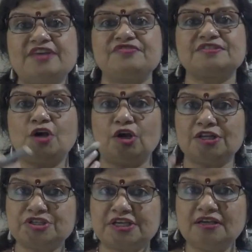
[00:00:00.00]
their
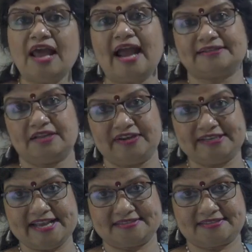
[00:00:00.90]
physiological
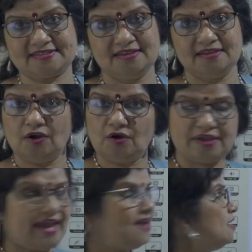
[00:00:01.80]
activities.
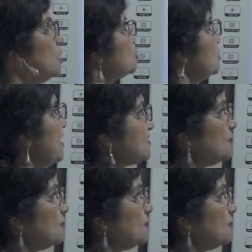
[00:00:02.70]
Okay, so that's